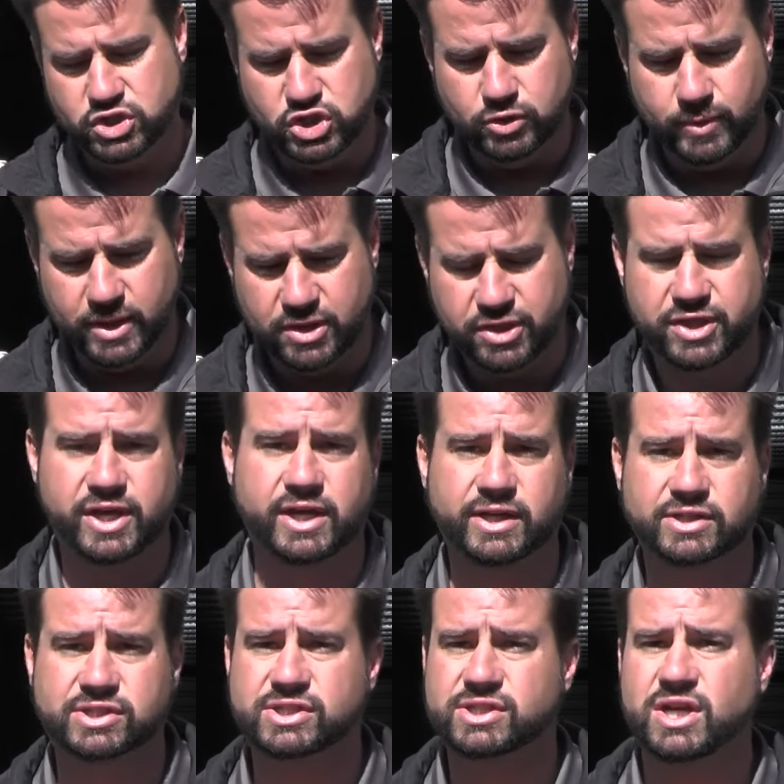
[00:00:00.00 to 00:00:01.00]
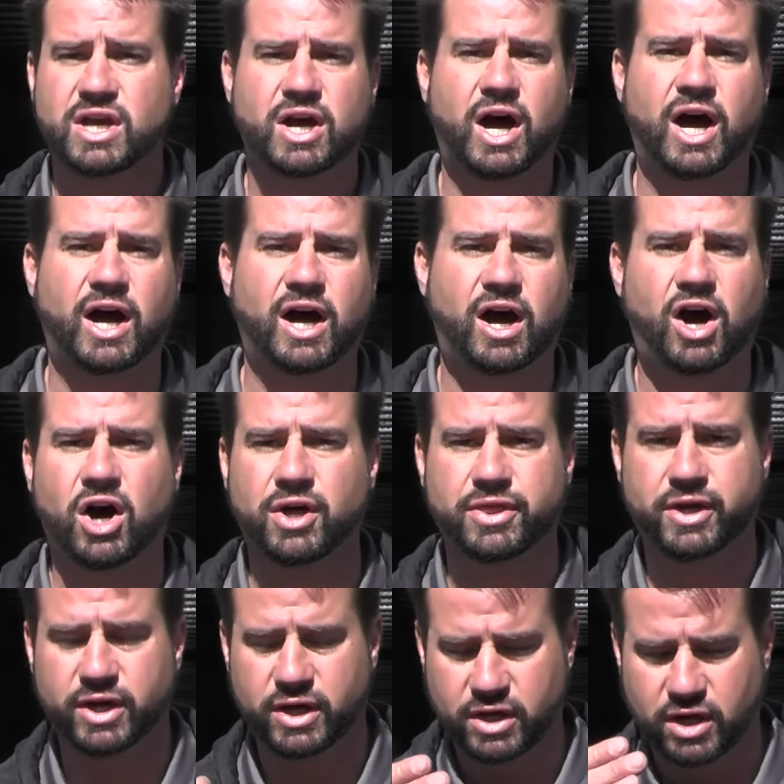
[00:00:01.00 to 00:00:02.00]
doing things uh, on
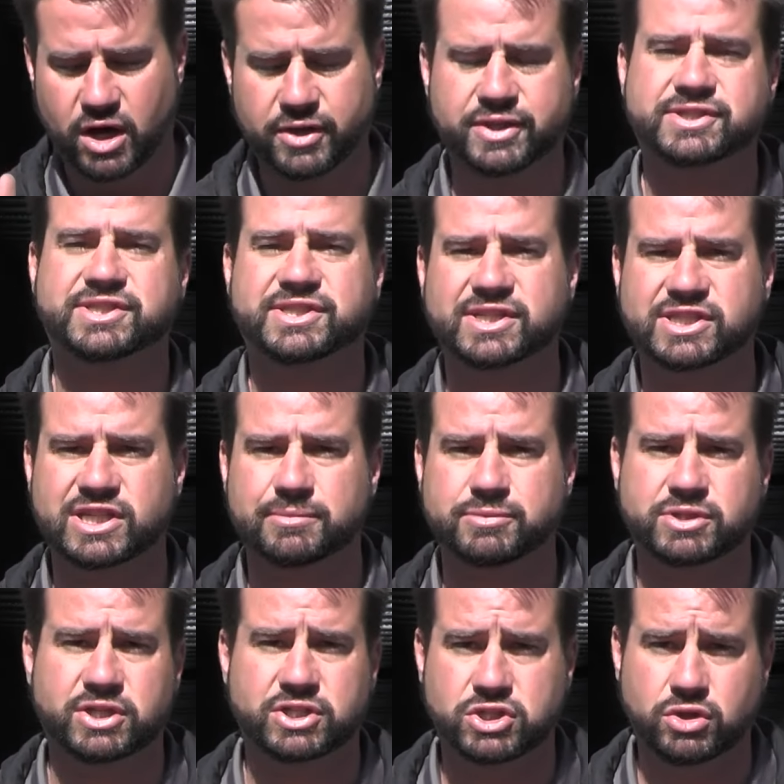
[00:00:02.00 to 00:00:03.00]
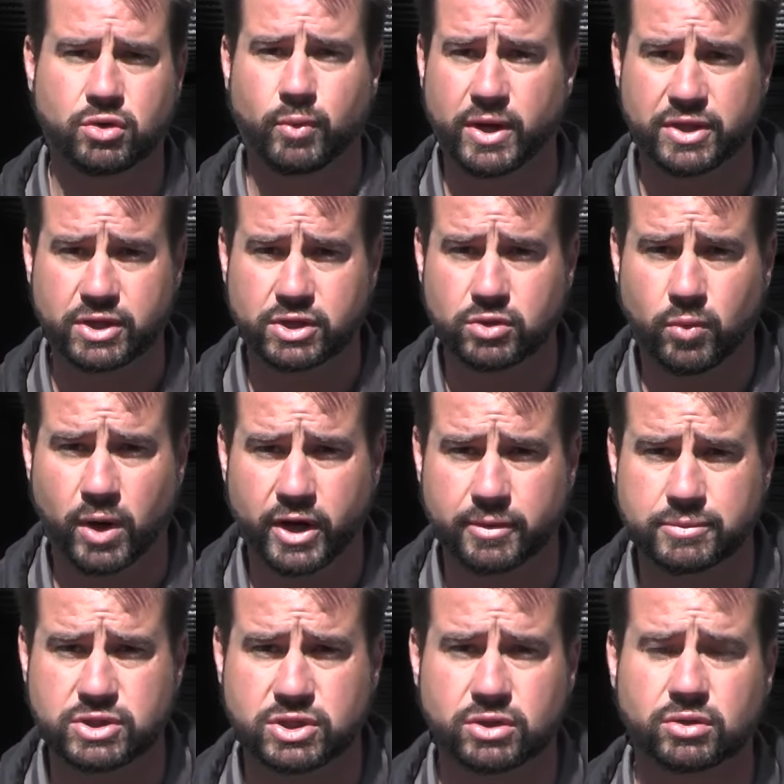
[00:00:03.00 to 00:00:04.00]
the on the systems that you, the way that you want
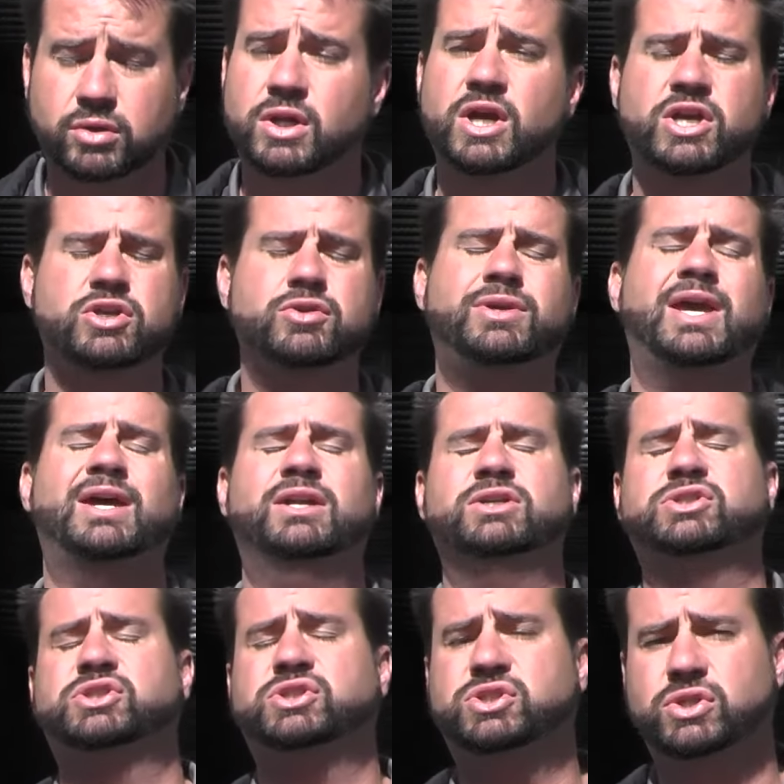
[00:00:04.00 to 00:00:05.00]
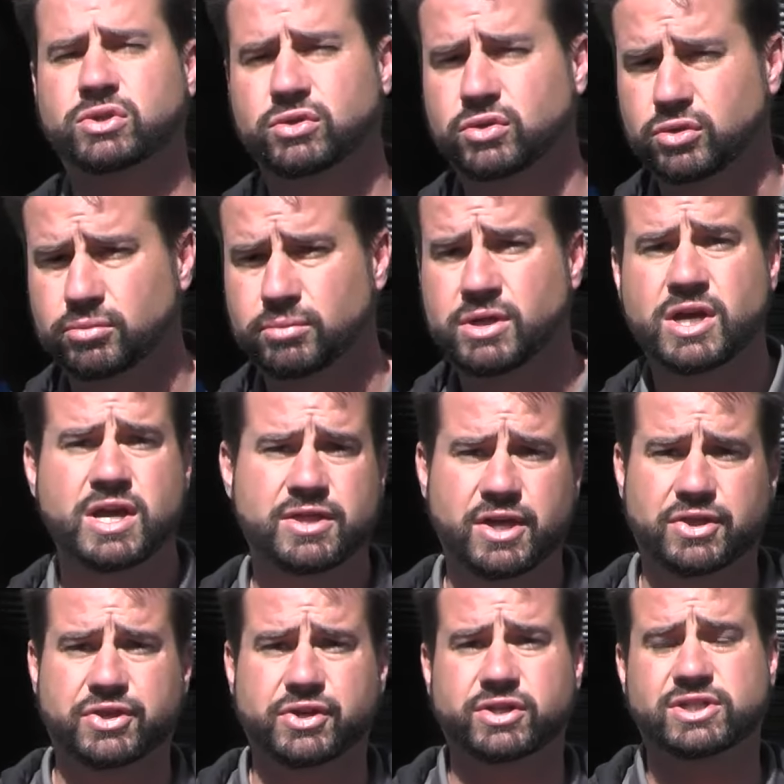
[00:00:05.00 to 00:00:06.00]
them to. You can't assume
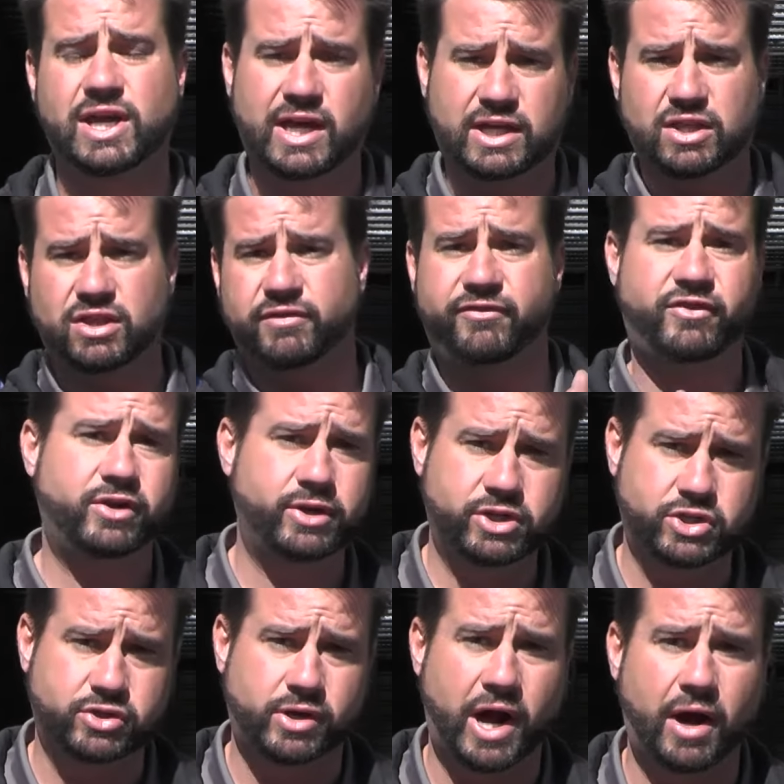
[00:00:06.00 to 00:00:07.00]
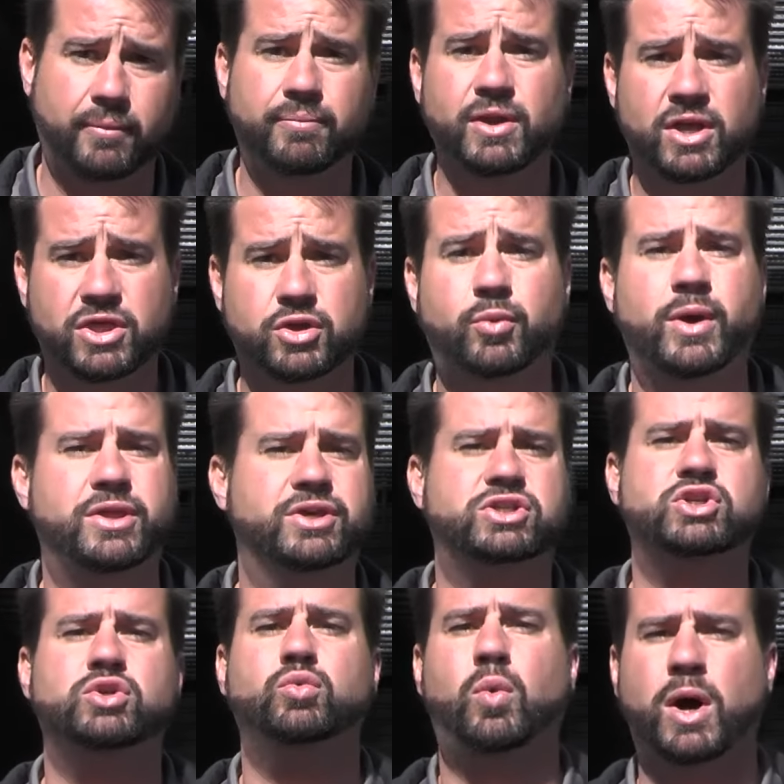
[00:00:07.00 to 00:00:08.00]
that they're taking the furniture out the way
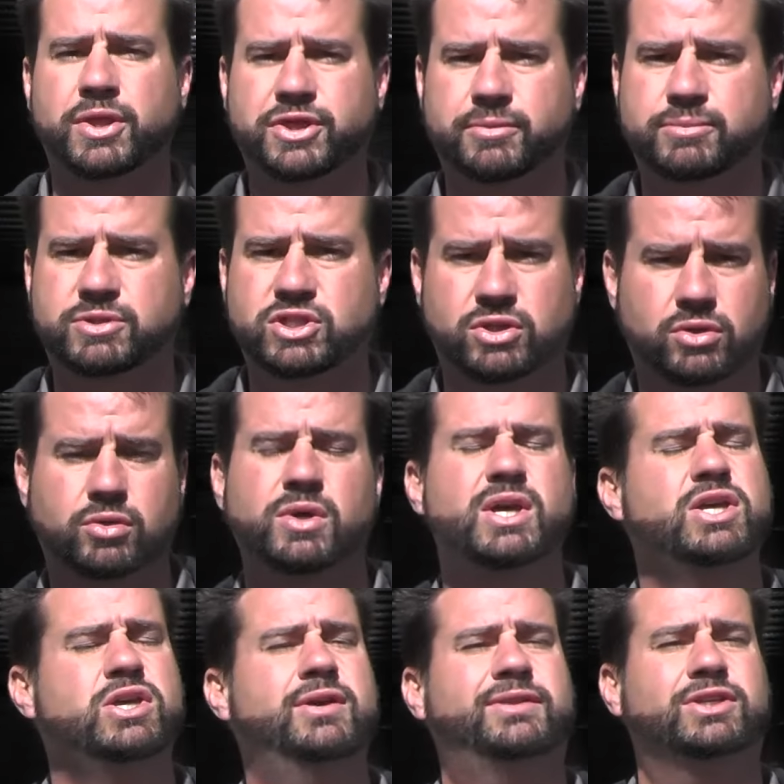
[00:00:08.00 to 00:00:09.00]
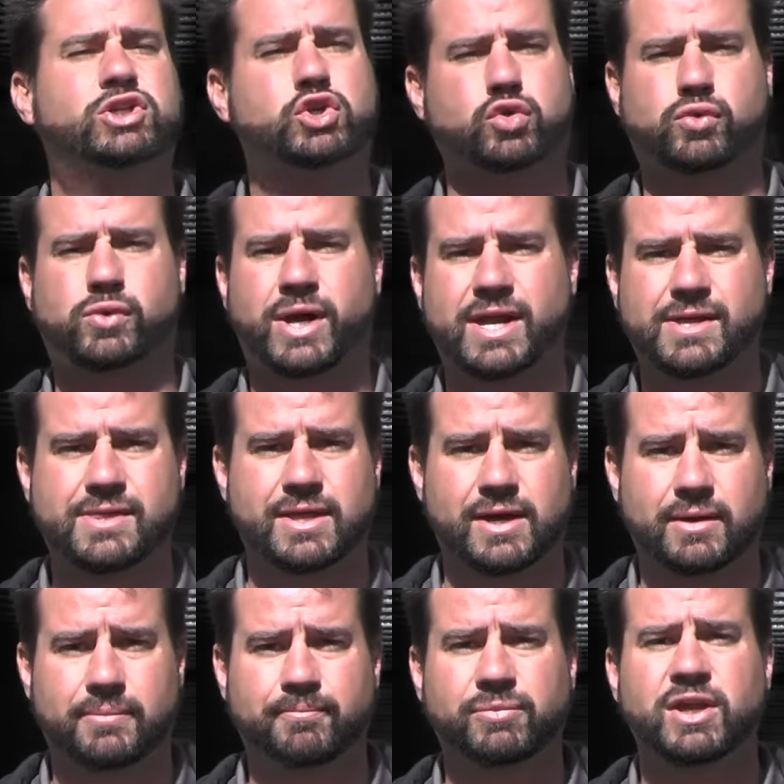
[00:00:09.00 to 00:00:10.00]
that you want them to. You have to train
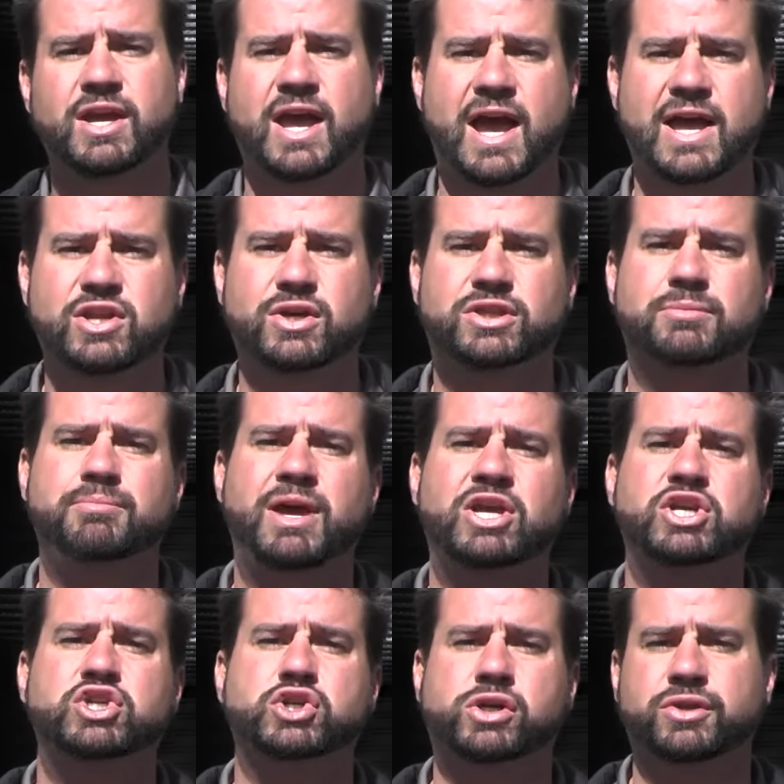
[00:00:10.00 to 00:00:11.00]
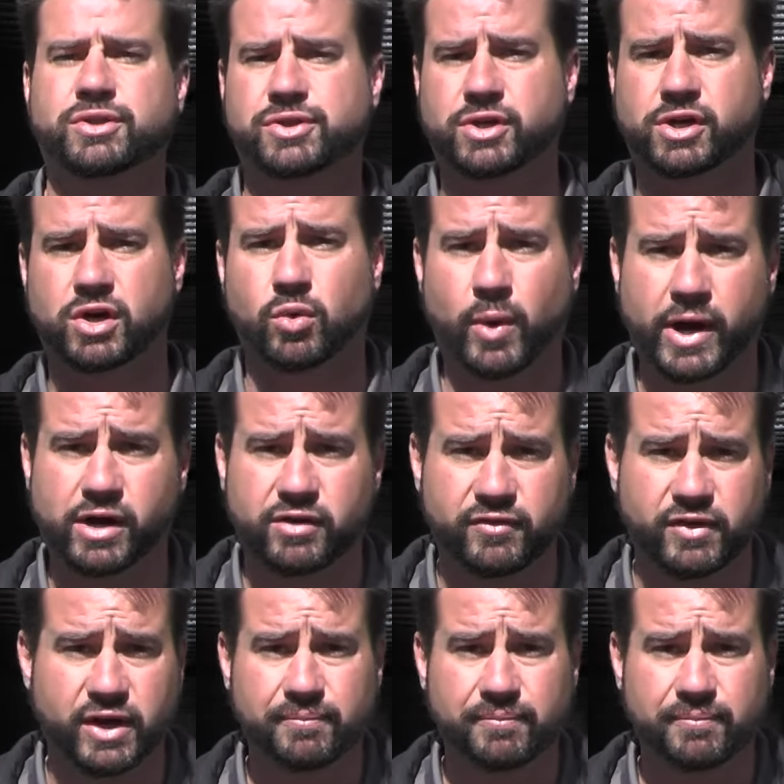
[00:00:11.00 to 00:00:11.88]
them and you have to make sure that they're aware of